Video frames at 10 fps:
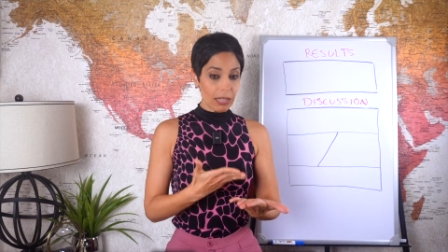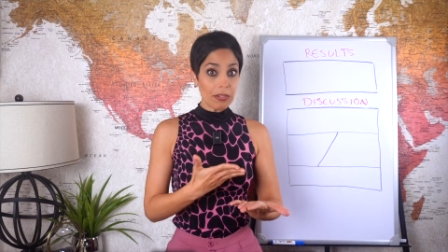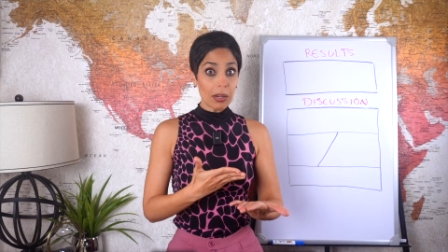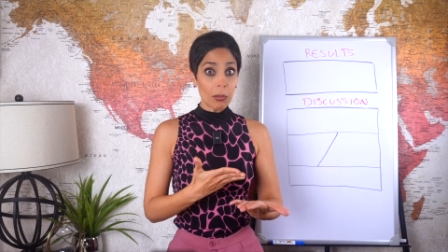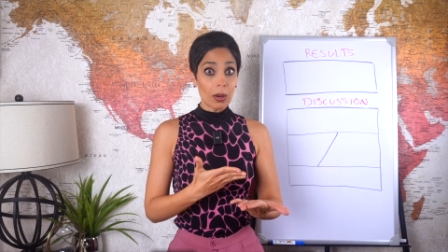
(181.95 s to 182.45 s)
at
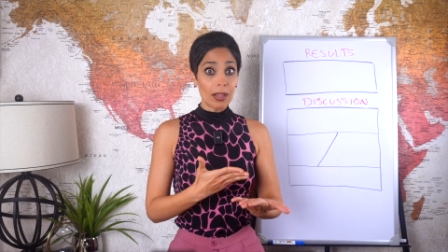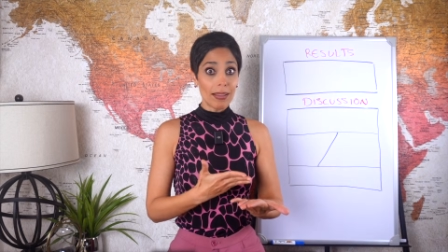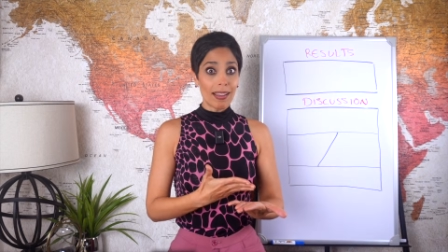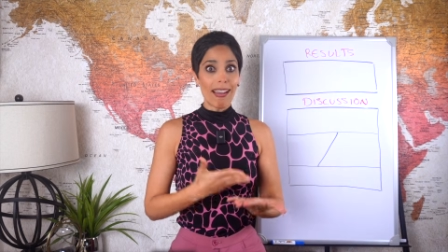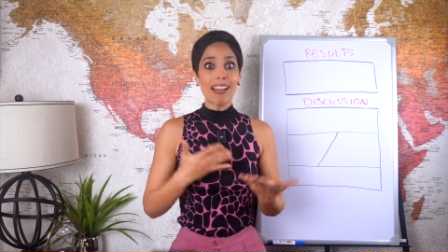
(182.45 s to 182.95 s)
figure
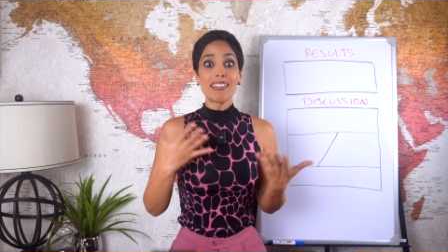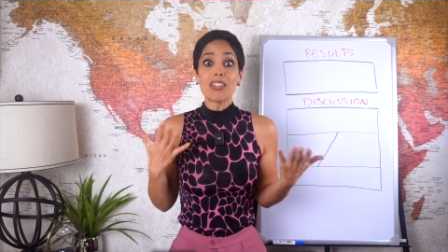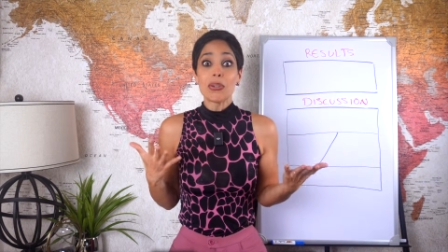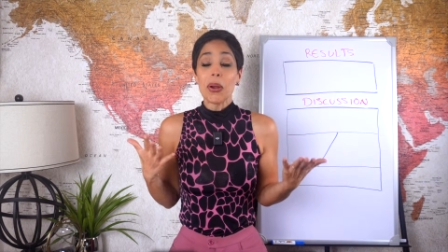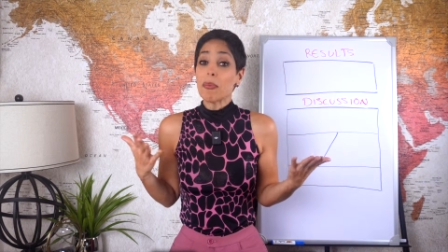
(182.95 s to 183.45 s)
1 and
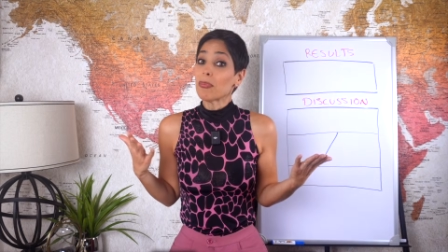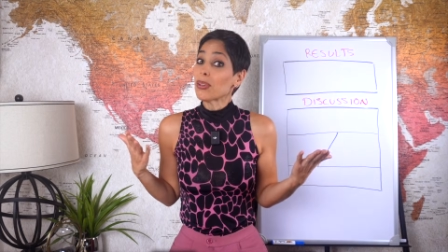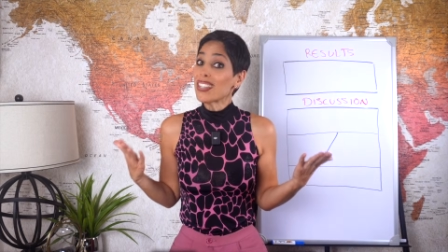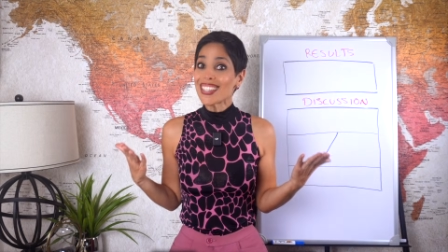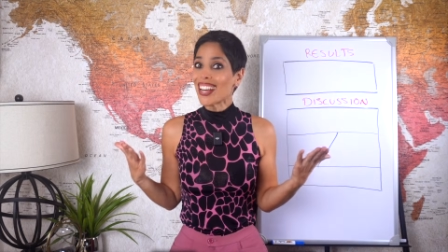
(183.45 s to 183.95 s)
describe
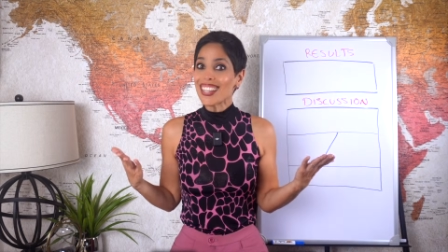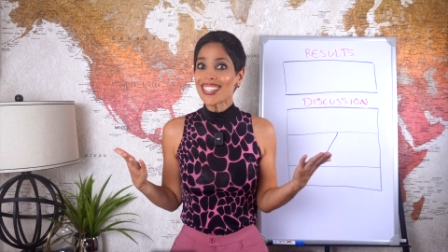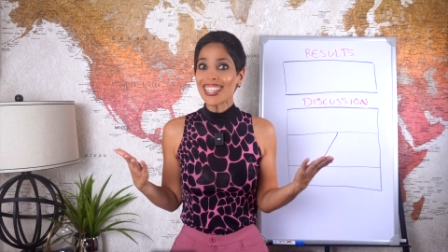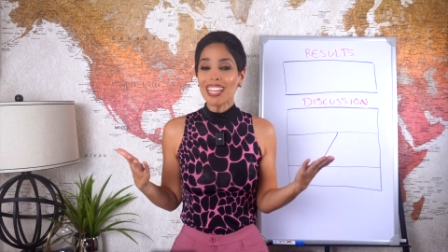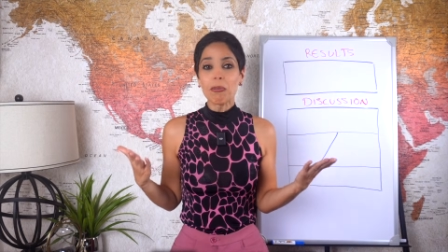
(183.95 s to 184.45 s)

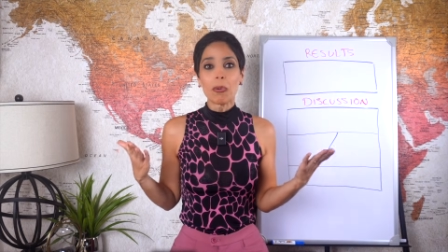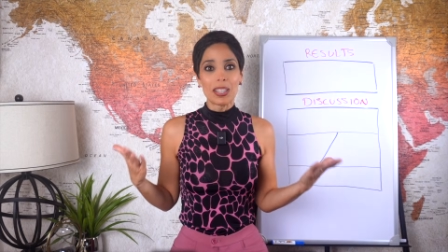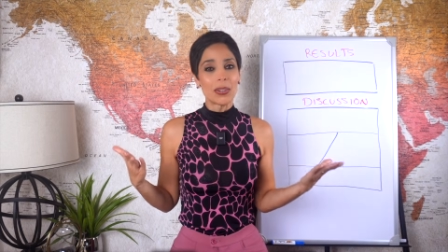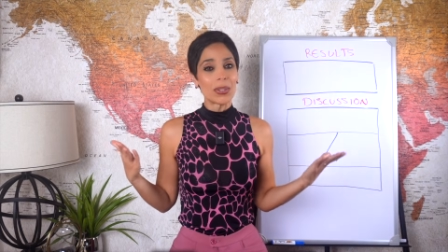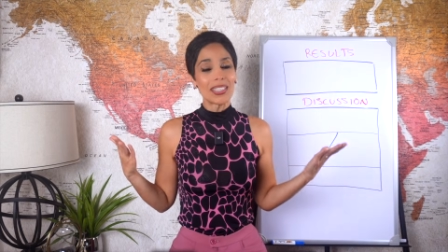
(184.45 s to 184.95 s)
precisely
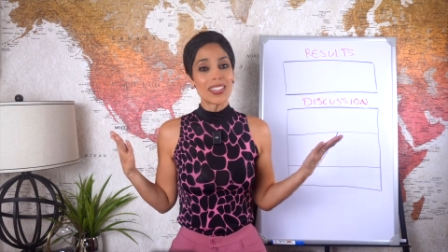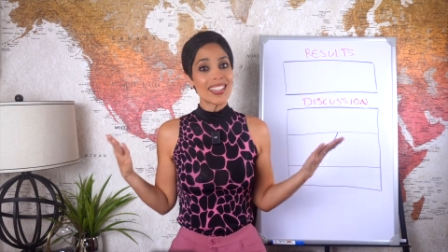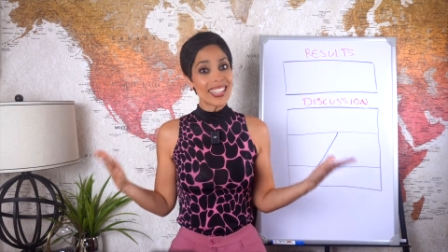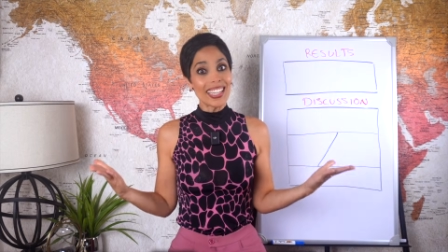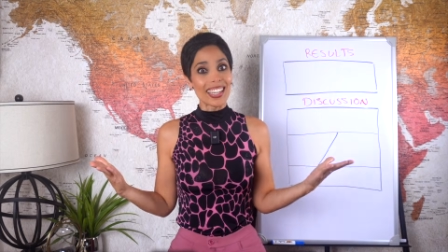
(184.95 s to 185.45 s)
what the readers
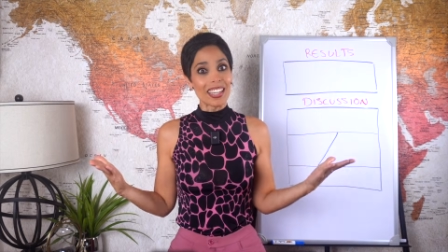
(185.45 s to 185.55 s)
see.